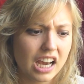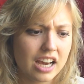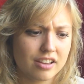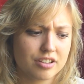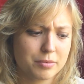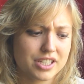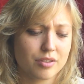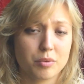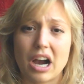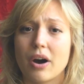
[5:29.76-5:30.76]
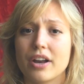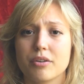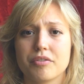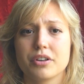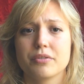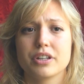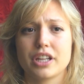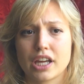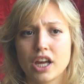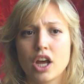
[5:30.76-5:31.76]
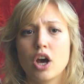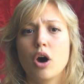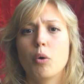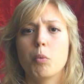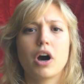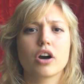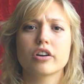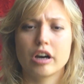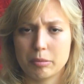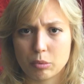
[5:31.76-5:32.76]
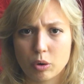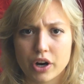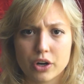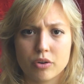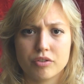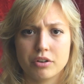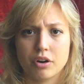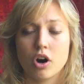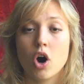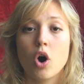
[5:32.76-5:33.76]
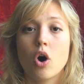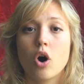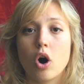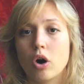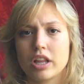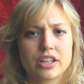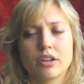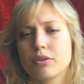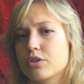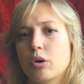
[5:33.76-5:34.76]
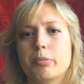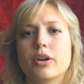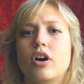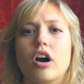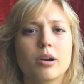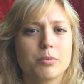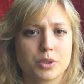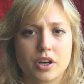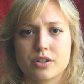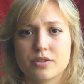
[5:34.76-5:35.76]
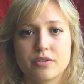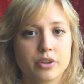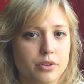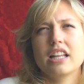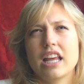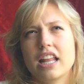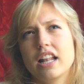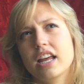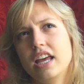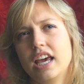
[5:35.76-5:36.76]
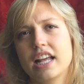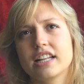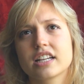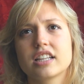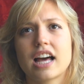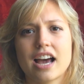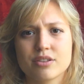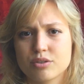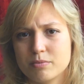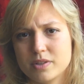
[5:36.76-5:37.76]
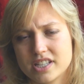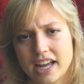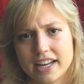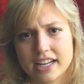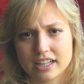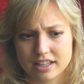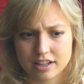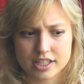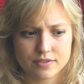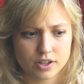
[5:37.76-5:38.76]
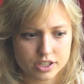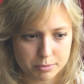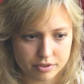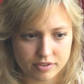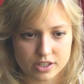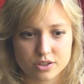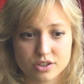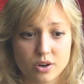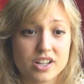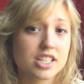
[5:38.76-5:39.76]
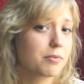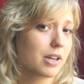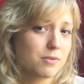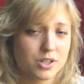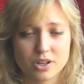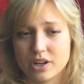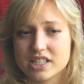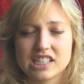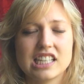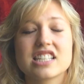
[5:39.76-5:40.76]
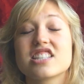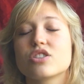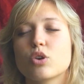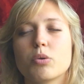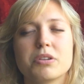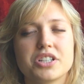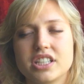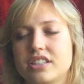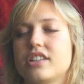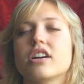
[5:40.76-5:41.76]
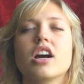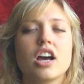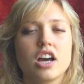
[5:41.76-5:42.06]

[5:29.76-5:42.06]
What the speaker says: I thought to myself, wow, I don't feel really welcome, or I don't feel like there was open arms, or I just feel in the classroom setting, as far as the professors go. And sometimes, you know, it's so much easier